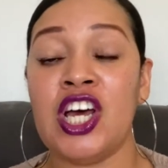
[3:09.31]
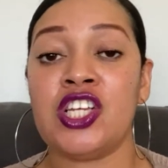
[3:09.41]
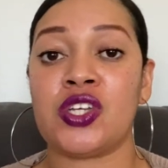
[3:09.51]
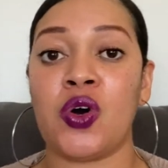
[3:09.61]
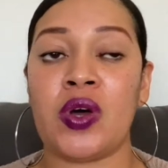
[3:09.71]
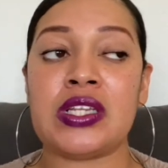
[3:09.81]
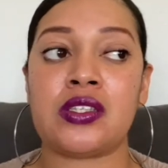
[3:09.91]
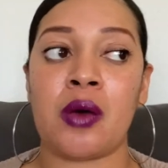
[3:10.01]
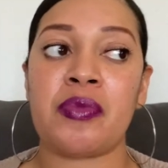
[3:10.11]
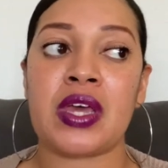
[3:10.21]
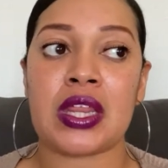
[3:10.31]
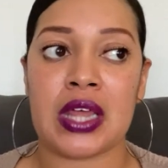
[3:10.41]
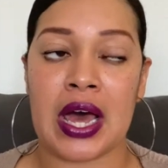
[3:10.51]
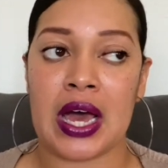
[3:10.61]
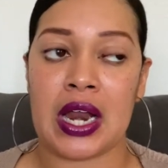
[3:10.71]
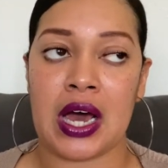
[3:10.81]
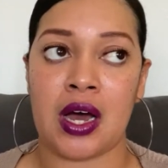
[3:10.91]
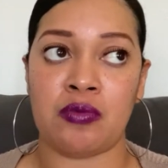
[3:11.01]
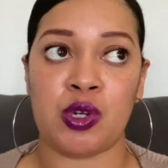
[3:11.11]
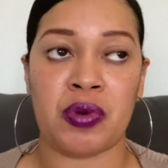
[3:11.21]
So it's something that
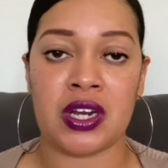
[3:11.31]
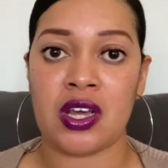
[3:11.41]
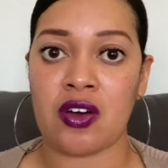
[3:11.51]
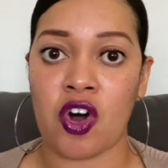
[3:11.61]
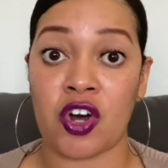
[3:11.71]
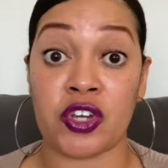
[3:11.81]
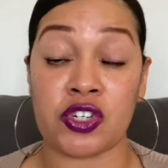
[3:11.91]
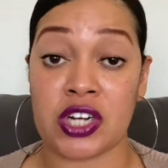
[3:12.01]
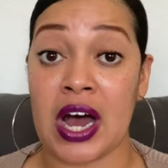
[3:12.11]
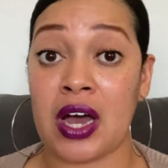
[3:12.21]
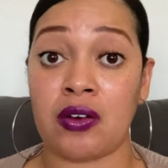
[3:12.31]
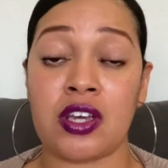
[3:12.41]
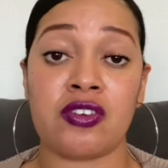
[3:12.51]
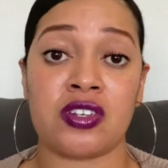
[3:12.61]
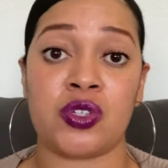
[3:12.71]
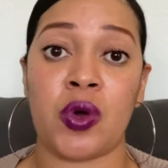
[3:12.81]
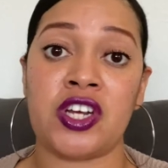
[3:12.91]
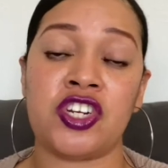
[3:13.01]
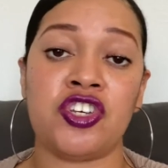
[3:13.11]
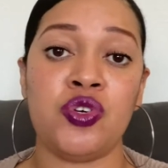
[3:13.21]
depending on your child and your
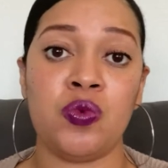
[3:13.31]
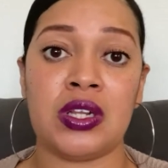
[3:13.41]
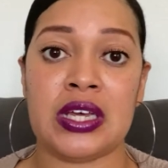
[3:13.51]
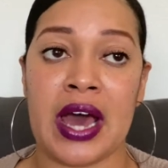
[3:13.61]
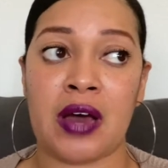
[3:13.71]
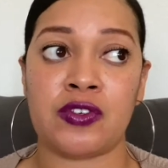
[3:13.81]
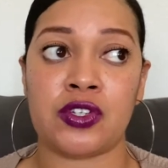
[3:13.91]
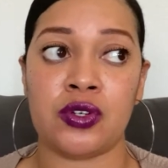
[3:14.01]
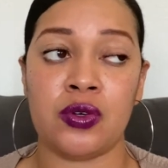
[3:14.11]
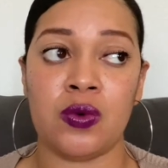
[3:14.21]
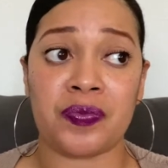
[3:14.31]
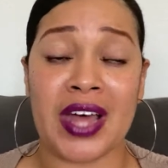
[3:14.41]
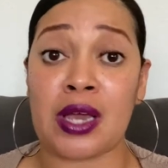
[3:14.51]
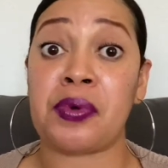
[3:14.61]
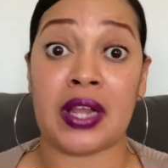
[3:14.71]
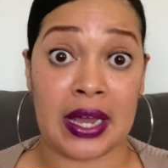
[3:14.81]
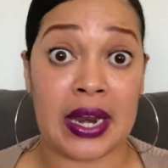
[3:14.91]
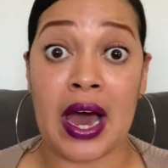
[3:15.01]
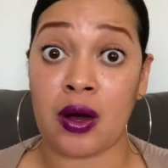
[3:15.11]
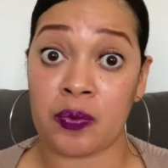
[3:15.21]
situation, you really have to plan it out.